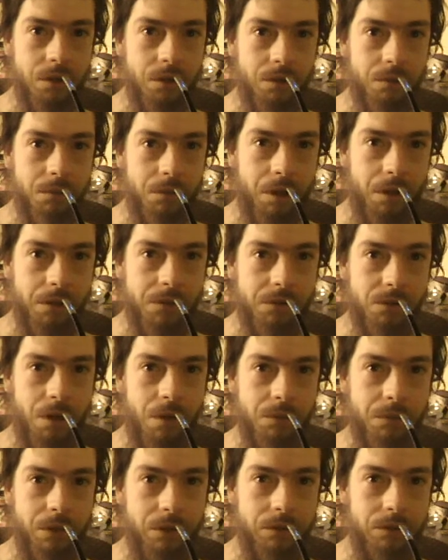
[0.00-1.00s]

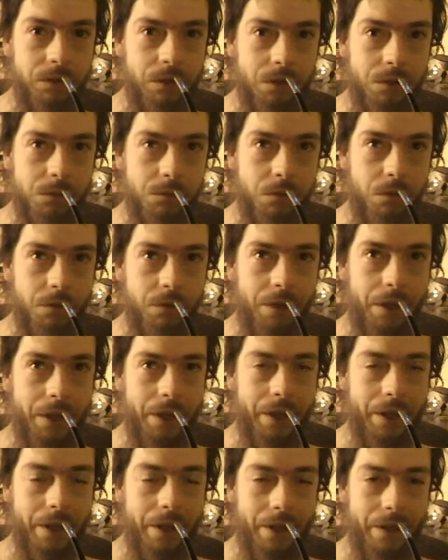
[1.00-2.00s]
Microsoft Internet Explorer,
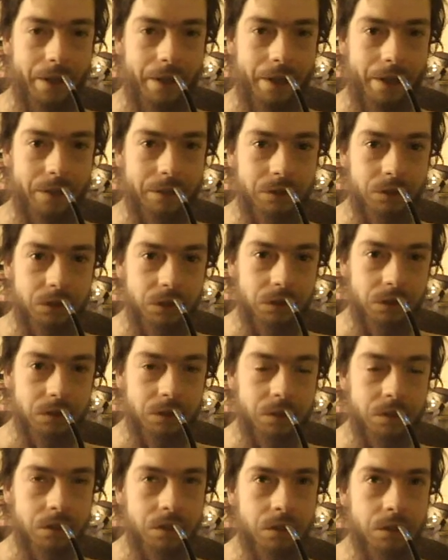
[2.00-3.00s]
aka Edge,
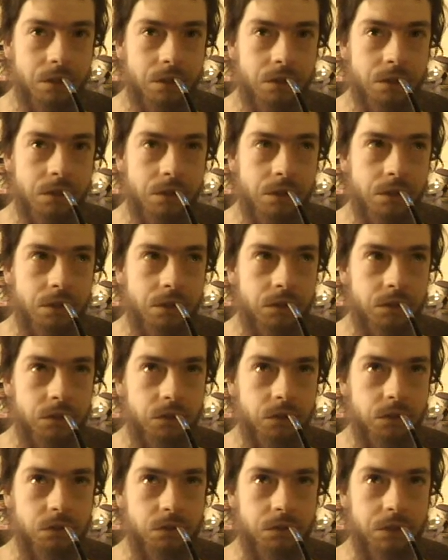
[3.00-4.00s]

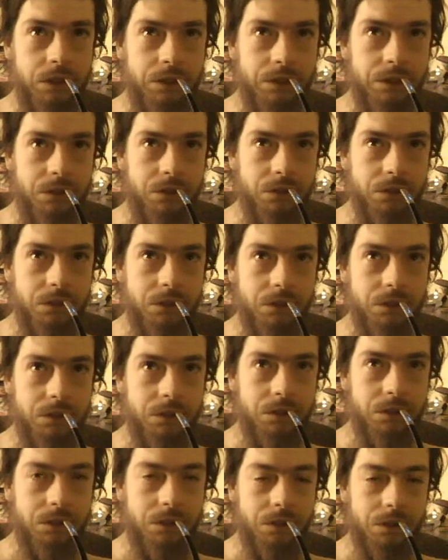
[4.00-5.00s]
you
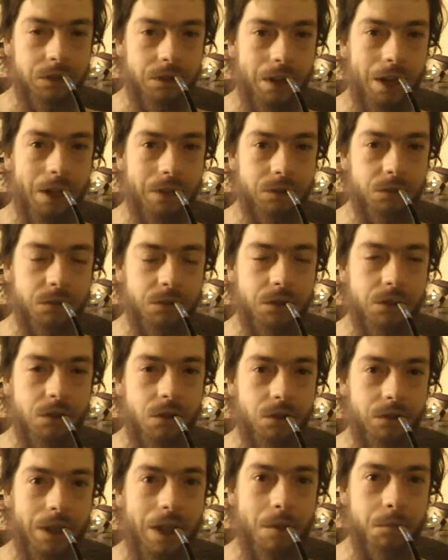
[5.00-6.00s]
have to
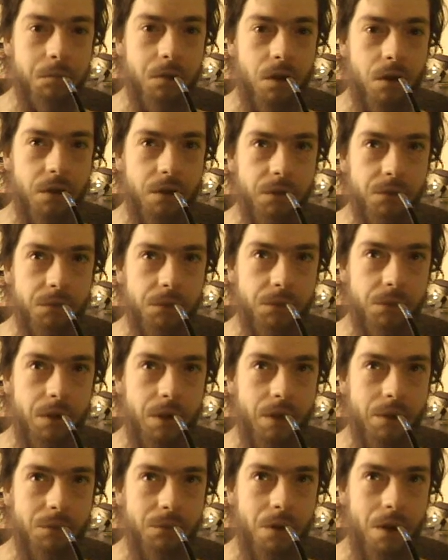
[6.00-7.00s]
install that blocker for
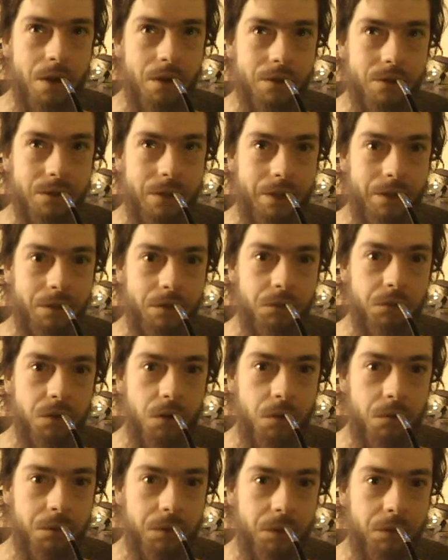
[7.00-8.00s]
Firefox and
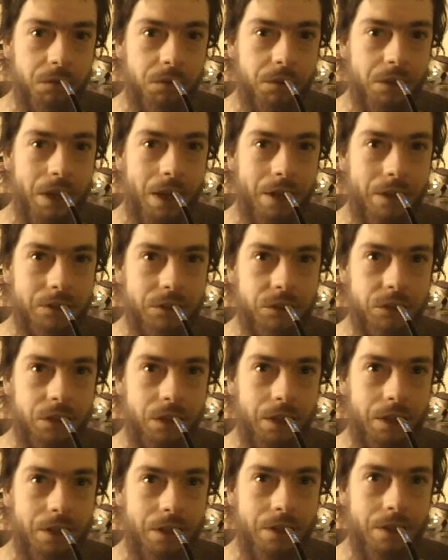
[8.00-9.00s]
Chrome in order to
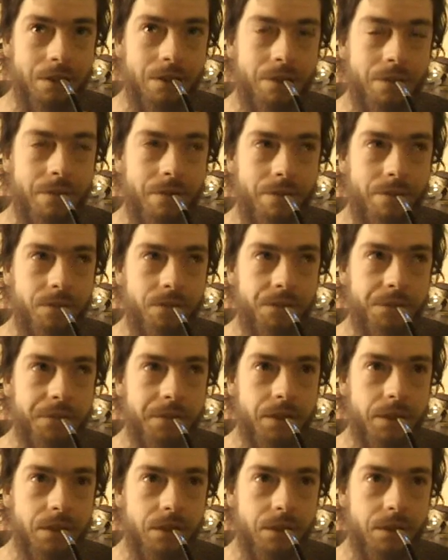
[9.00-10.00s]
actually
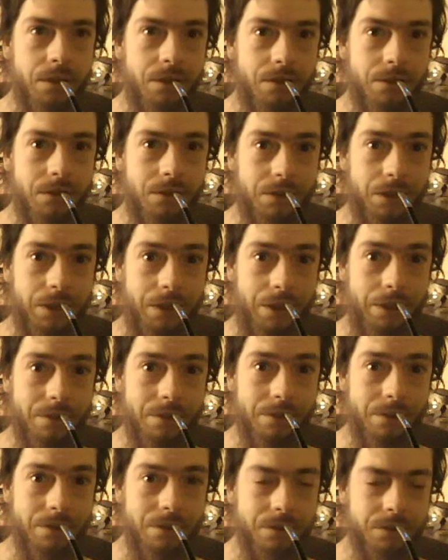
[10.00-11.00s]
see
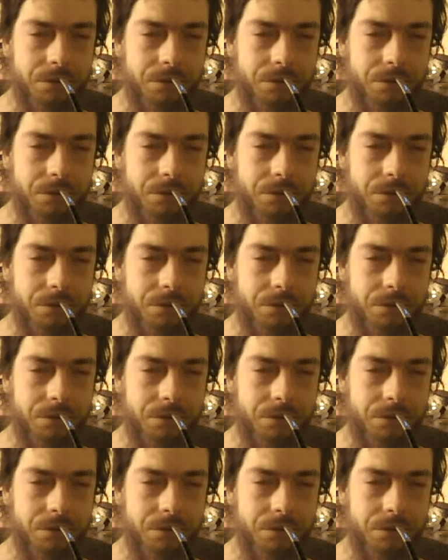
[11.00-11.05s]
this.